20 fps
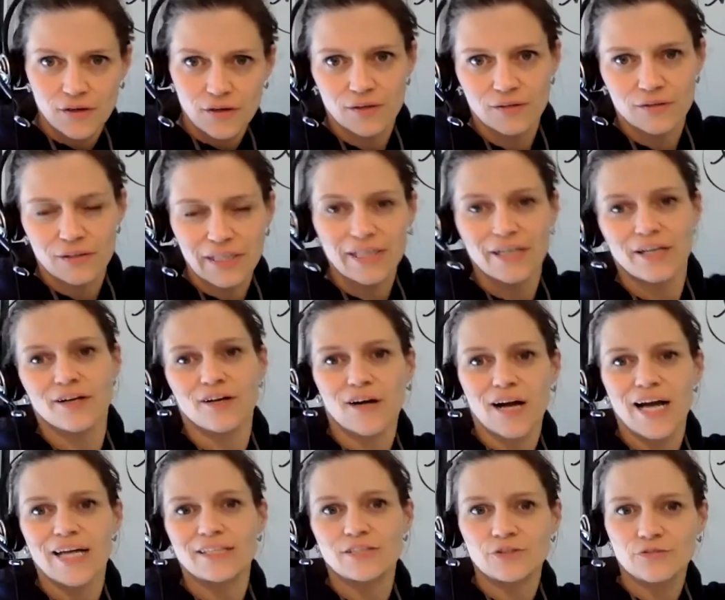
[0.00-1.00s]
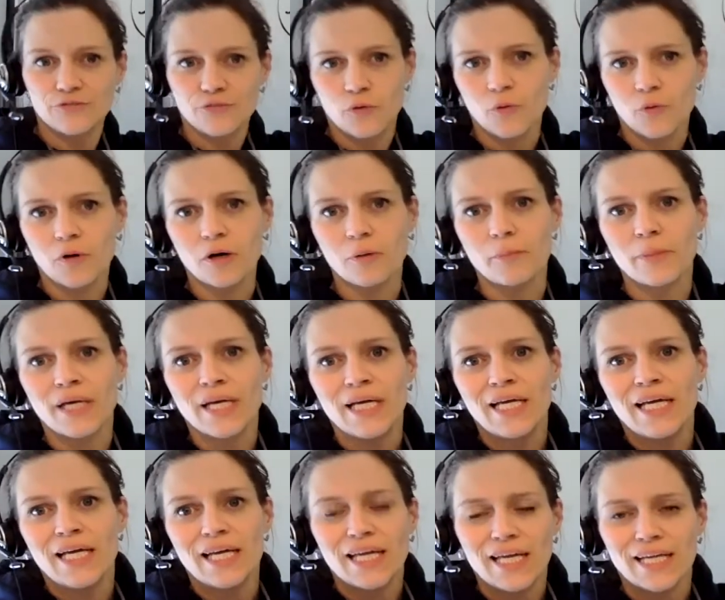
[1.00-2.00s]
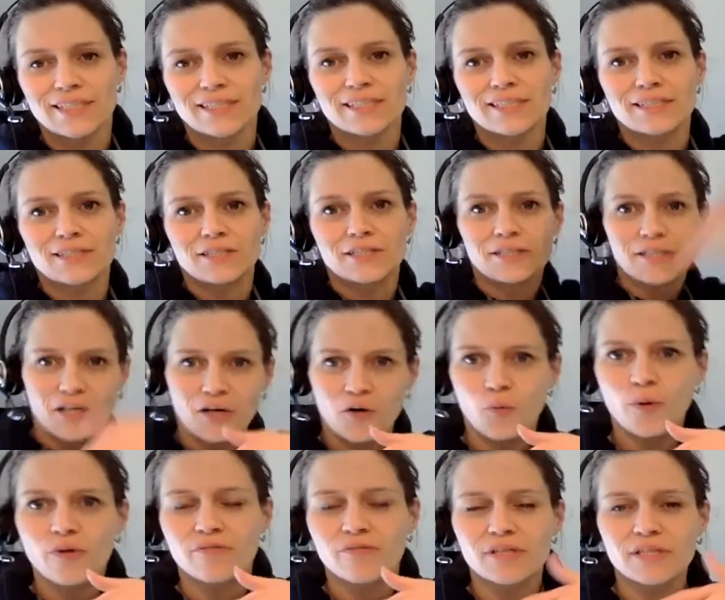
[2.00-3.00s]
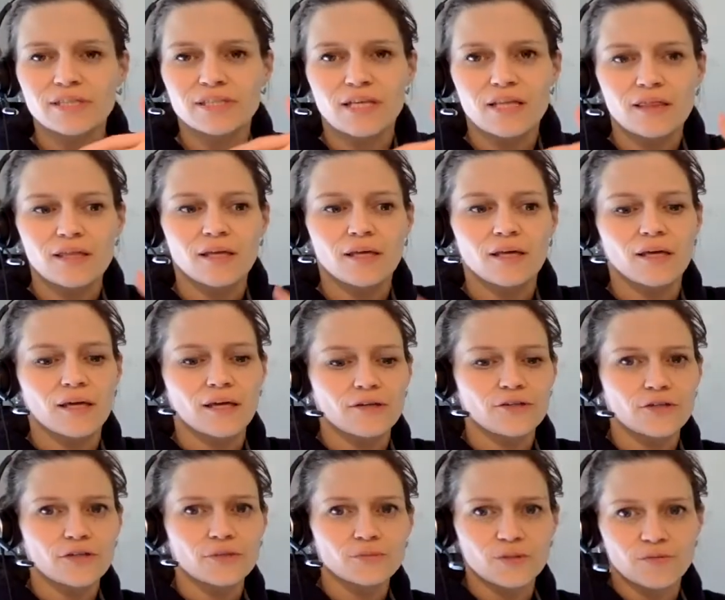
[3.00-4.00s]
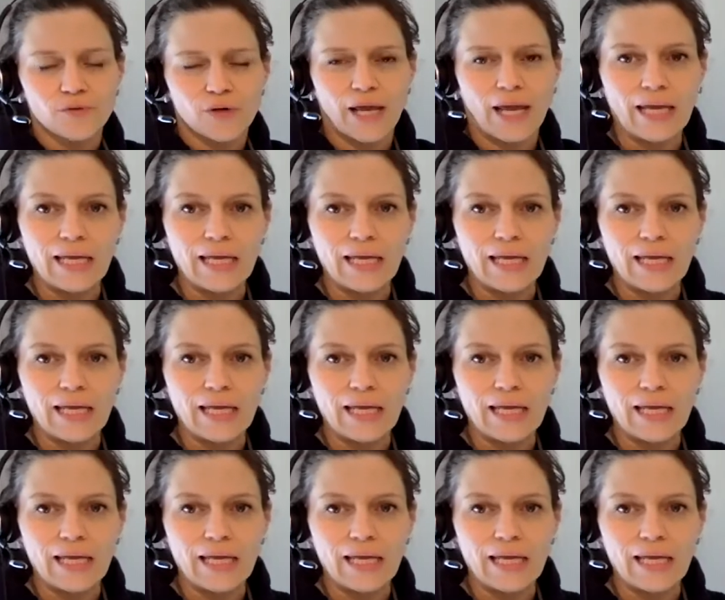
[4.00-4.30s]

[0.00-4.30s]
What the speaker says: linearized form isn't equivalent to thinking in terms of, okay,